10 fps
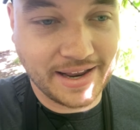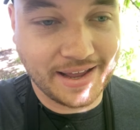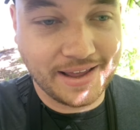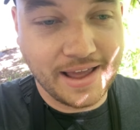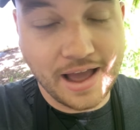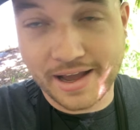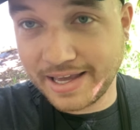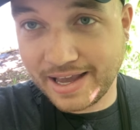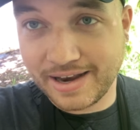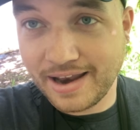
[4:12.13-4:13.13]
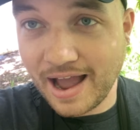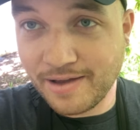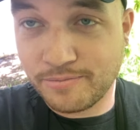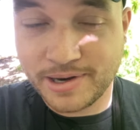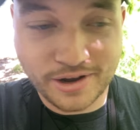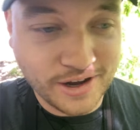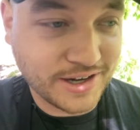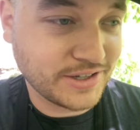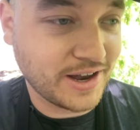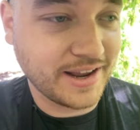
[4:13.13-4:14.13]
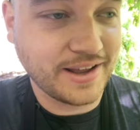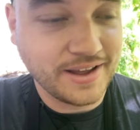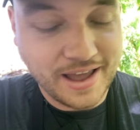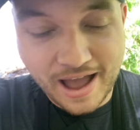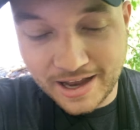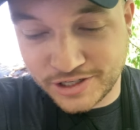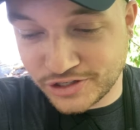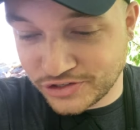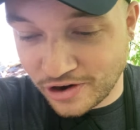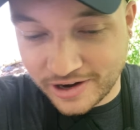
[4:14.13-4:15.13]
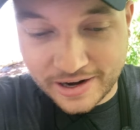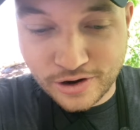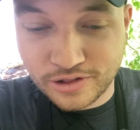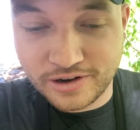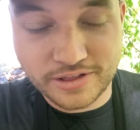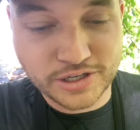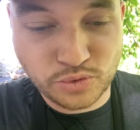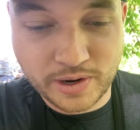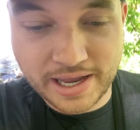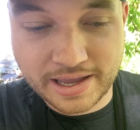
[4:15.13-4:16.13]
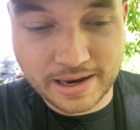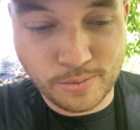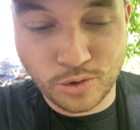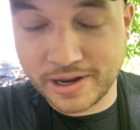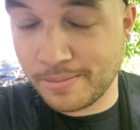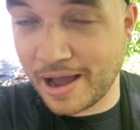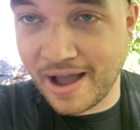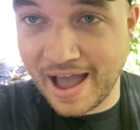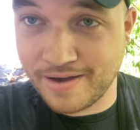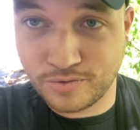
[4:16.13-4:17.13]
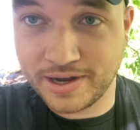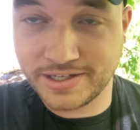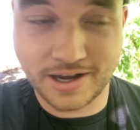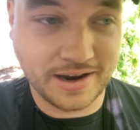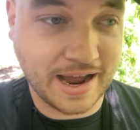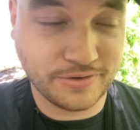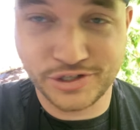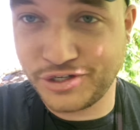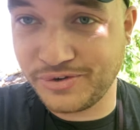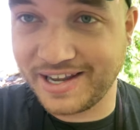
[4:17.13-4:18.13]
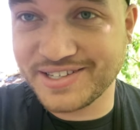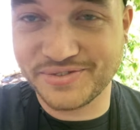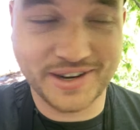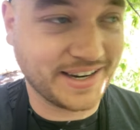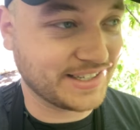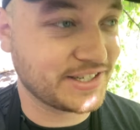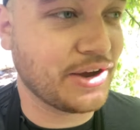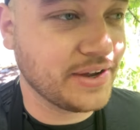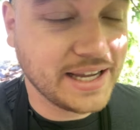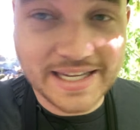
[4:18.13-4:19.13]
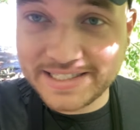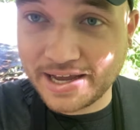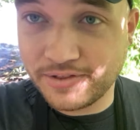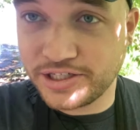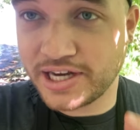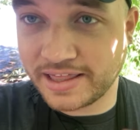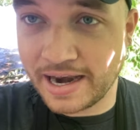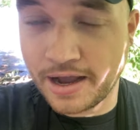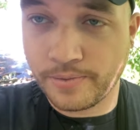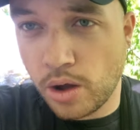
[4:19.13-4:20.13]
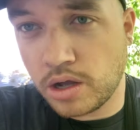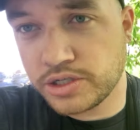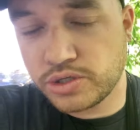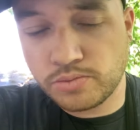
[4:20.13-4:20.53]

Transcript: it. Again, I've been hooked on it. I just started it earlier this week and I'm already about halfway done after 2 days of reading, so definitely check that out. I'll also